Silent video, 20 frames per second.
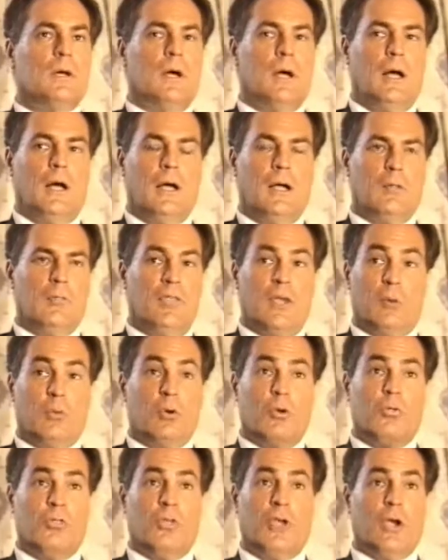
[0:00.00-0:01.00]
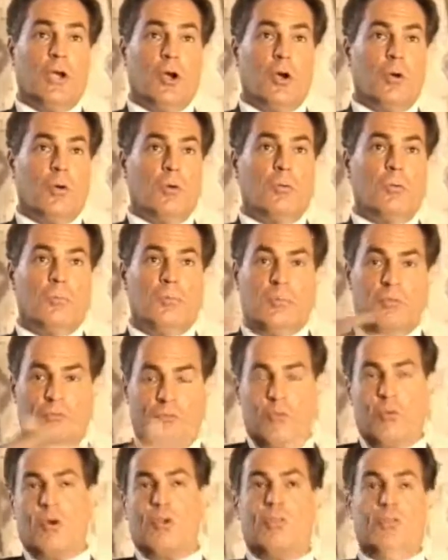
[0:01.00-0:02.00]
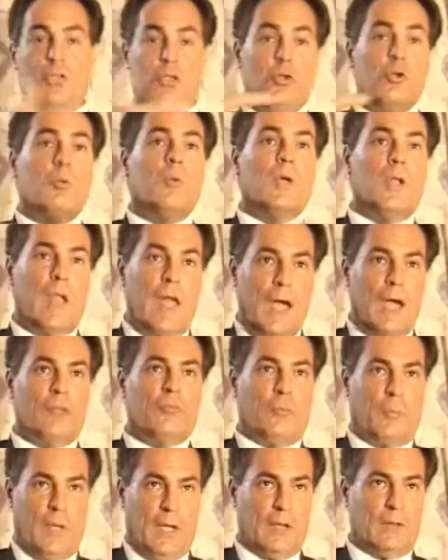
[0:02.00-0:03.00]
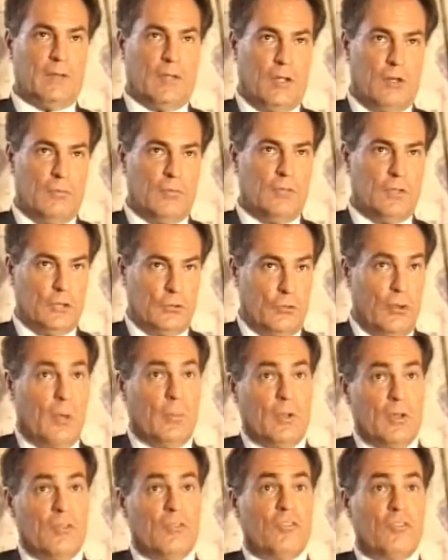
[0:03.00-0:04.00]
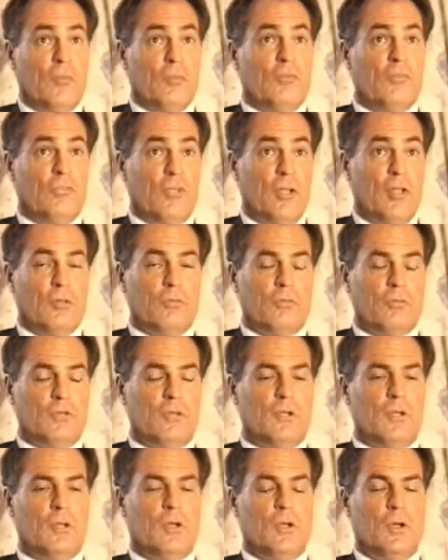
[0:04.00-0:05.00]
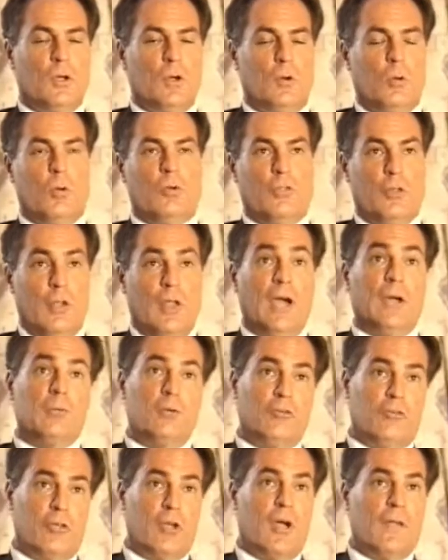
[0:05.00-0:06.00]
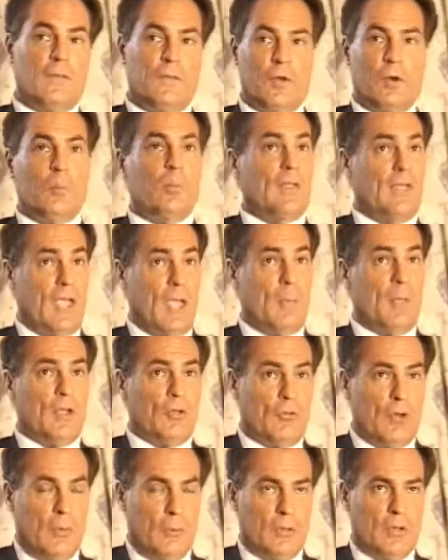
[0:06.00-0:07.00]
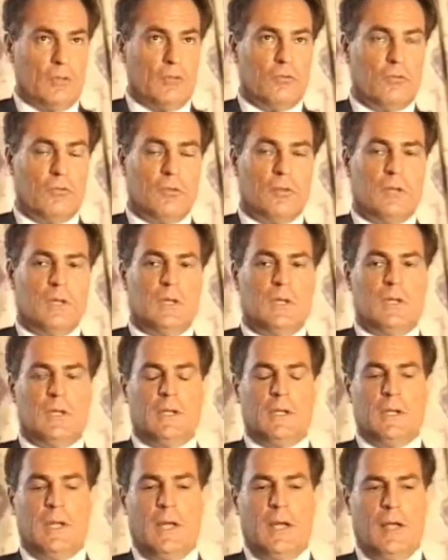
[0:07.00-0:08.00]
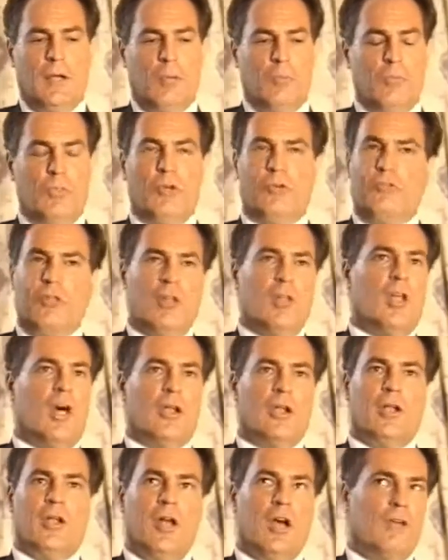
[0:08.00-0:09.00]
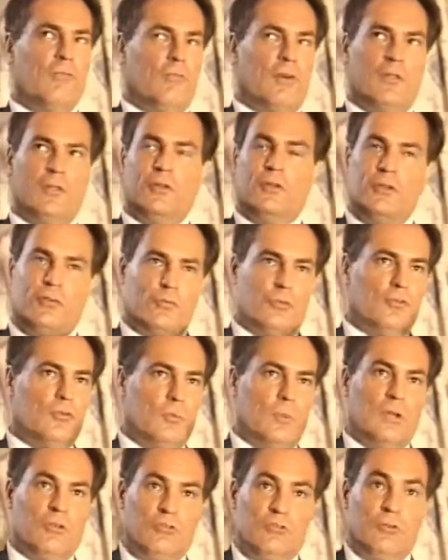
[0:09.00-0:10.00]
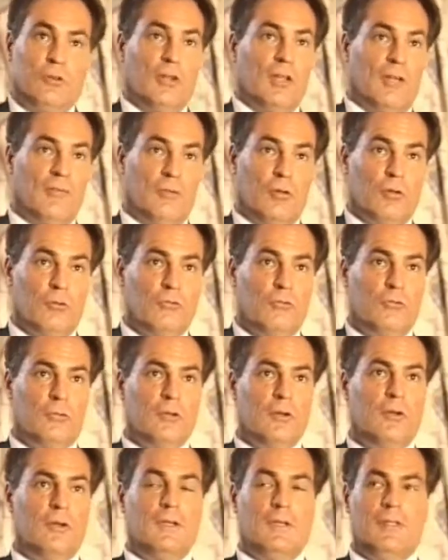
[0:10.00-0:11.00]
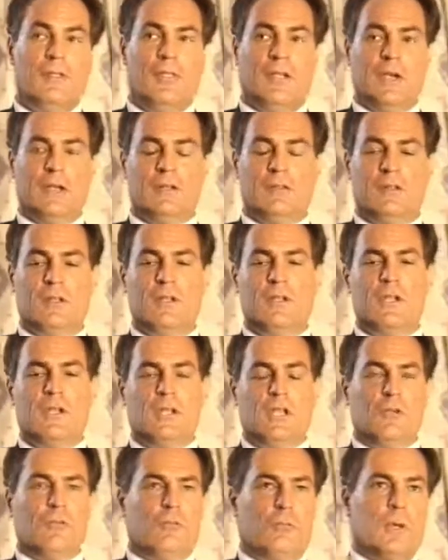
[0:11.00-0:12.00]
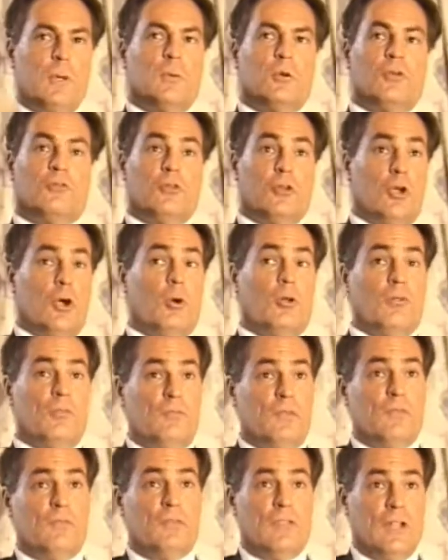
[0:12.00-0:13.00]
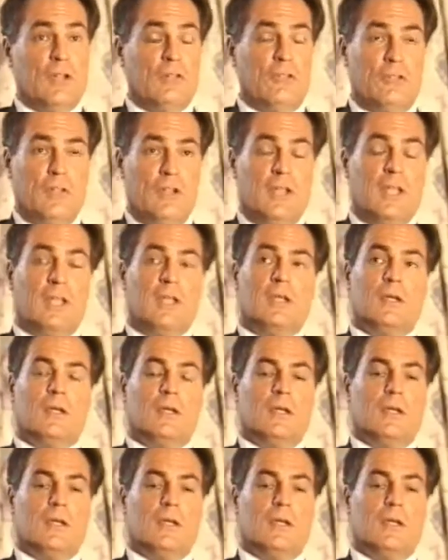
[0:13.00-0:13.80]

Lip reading: that were there before the human aspect of the Andromedans themselves, or the Lyrans got there and became Andromedans. There's a lot of life on the different dimensional levels that if we were to go to fifth density,